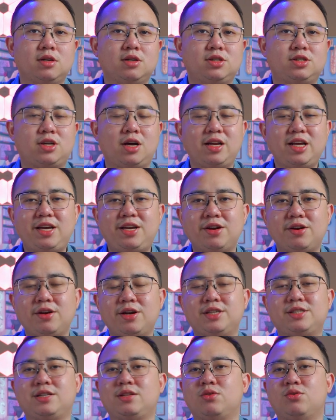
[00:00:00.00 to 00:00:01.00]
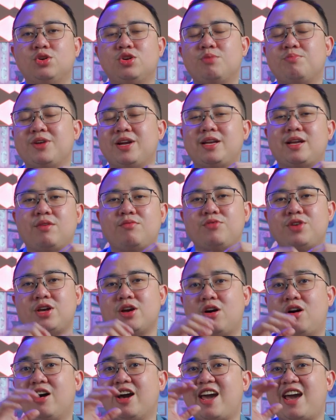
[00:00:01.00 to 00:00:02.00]
SonicGear is an audio brand that we
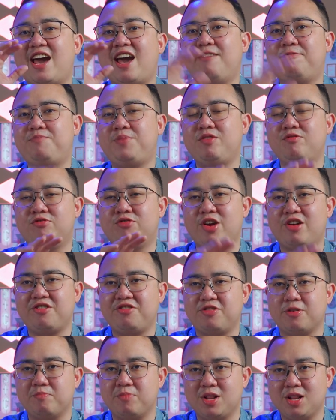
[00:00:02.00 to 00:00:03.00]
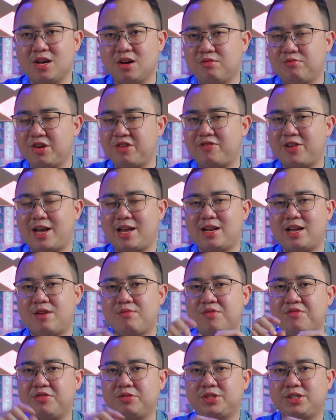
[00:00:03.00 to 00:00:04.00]
all have been very familiar with, and I
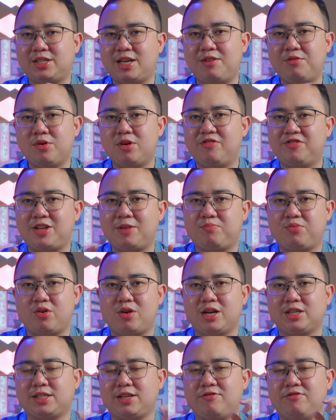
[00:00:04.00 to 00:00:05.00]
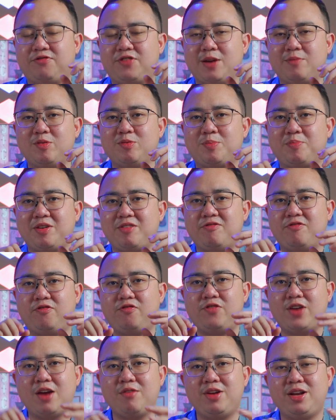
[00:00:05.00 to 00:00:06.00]
reviewed several of their products and find them to be
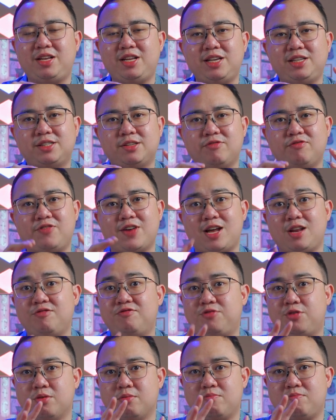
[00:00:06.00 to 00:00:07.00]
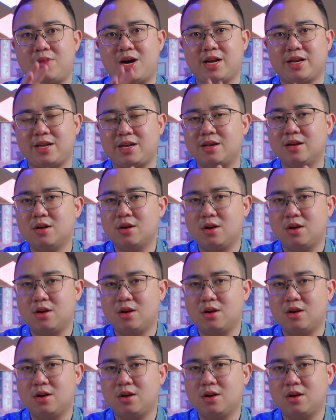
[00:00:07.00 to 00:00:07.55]
very decent value for money